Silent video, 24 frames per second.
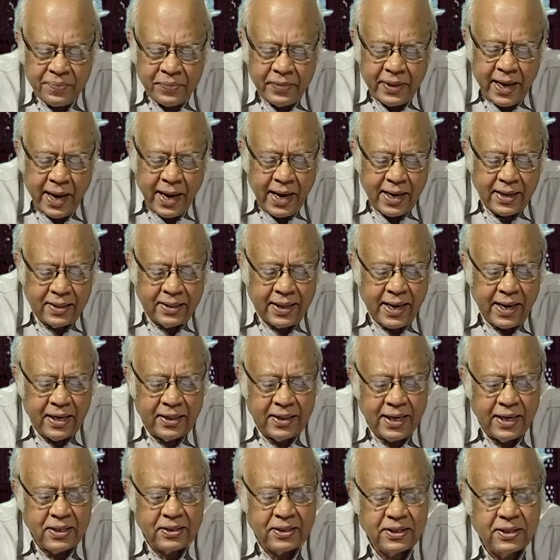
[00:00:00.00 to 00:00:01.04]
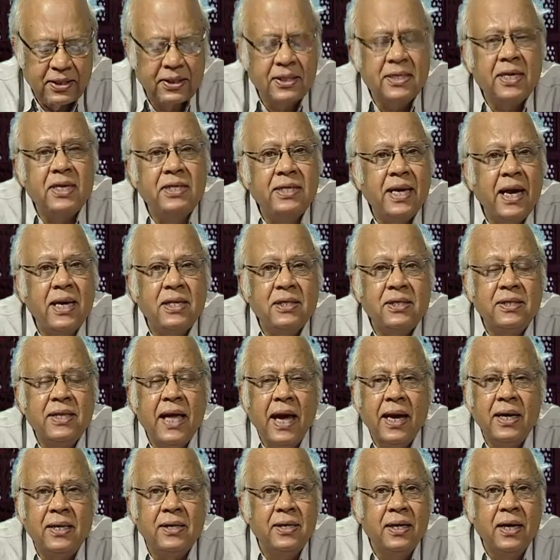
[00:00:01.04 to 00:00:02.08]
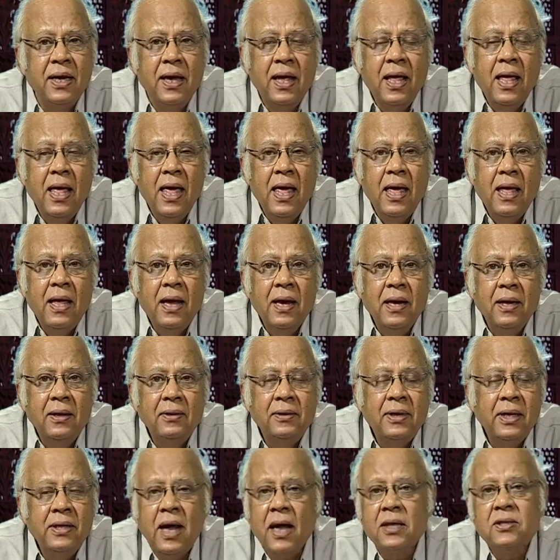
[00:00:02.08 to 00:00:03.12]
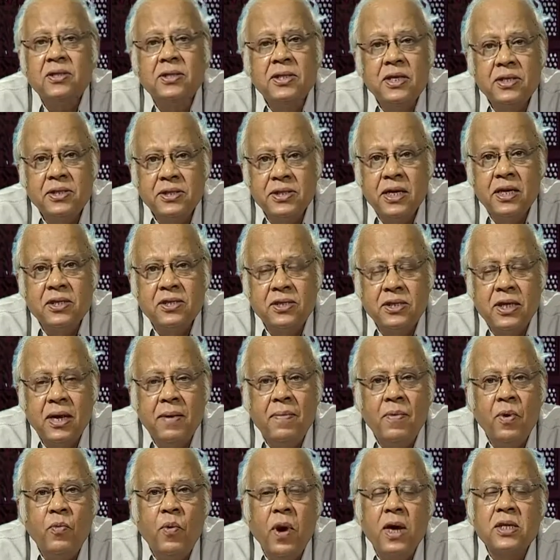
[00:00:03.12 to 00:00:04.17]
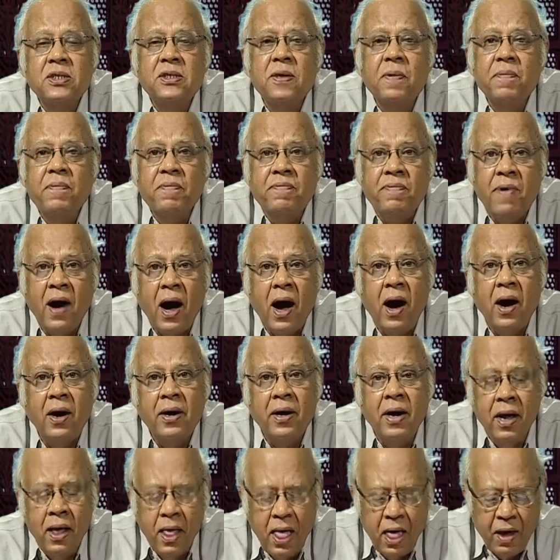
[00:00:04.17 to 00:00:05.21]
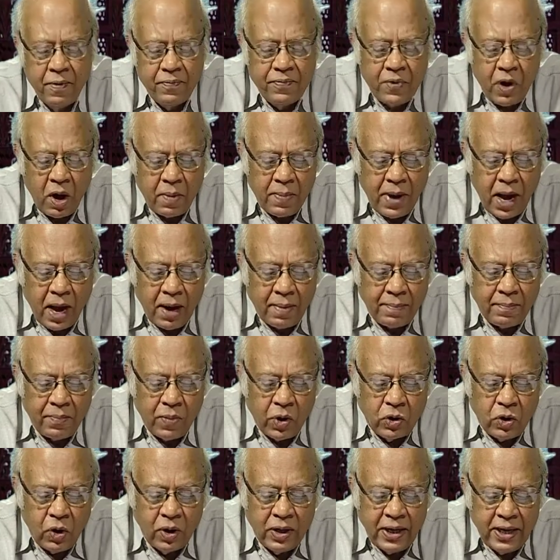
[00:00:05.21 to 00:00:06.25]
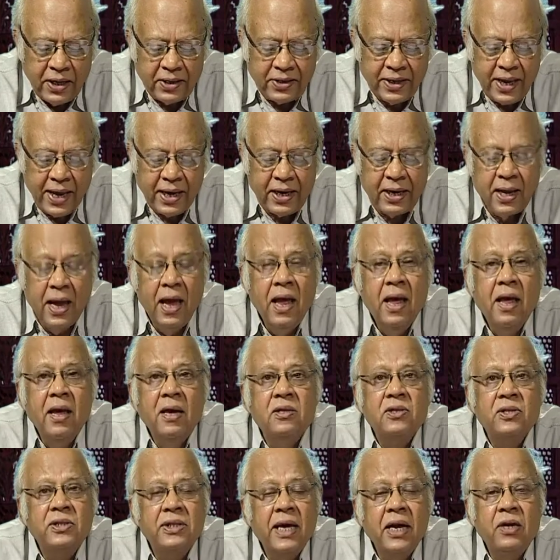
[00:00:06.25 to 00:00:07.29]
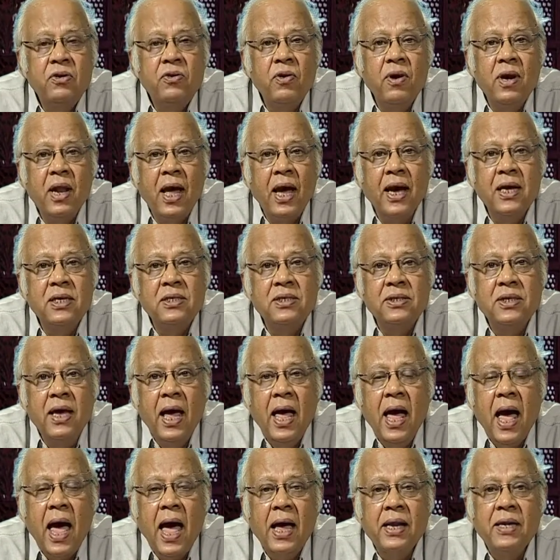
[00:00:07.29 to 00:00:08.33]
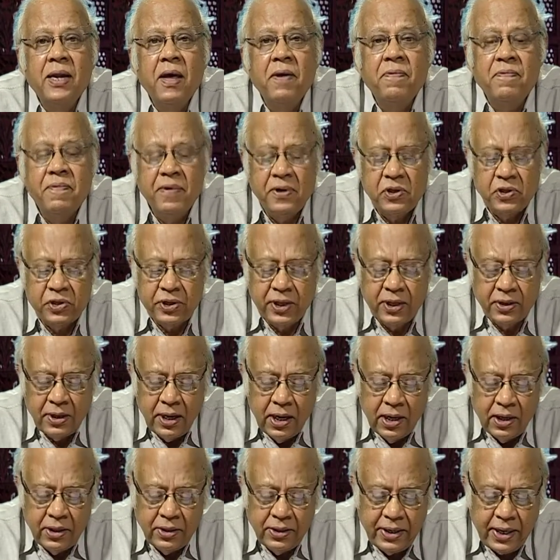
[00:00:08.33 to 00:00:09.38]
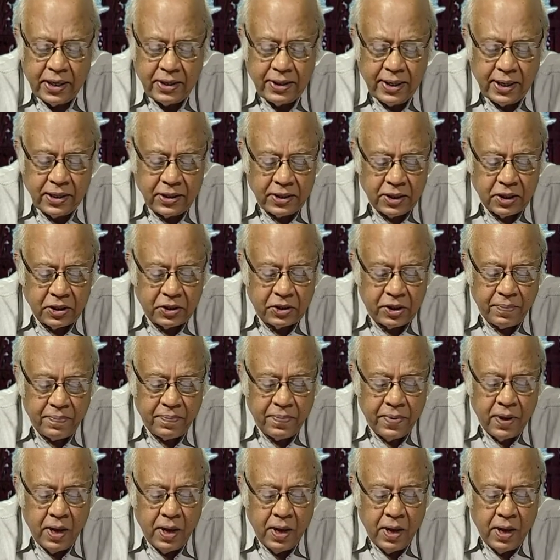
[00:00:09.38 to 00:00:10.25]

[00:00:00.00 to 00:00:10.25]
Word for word: they, they, they suggest that the Nazi system was far from a monolithic, centralized, and efficient dictatorship.